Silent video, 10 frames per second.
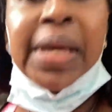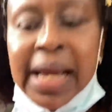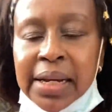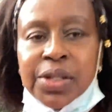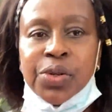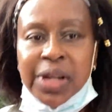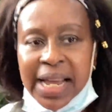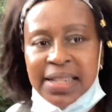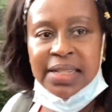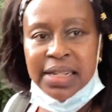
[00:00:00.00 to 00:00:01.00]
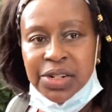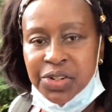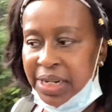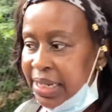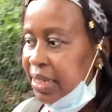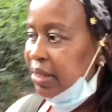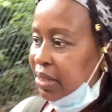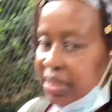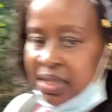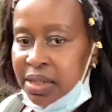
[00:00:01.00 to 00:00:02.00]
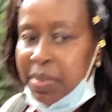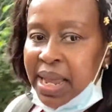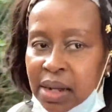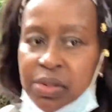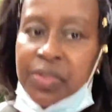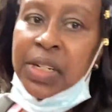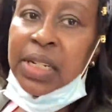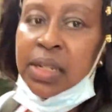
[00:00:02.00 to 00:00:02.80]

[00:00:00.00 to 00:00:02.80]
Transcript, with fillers: yeah, so guys, literally, this is my outfit.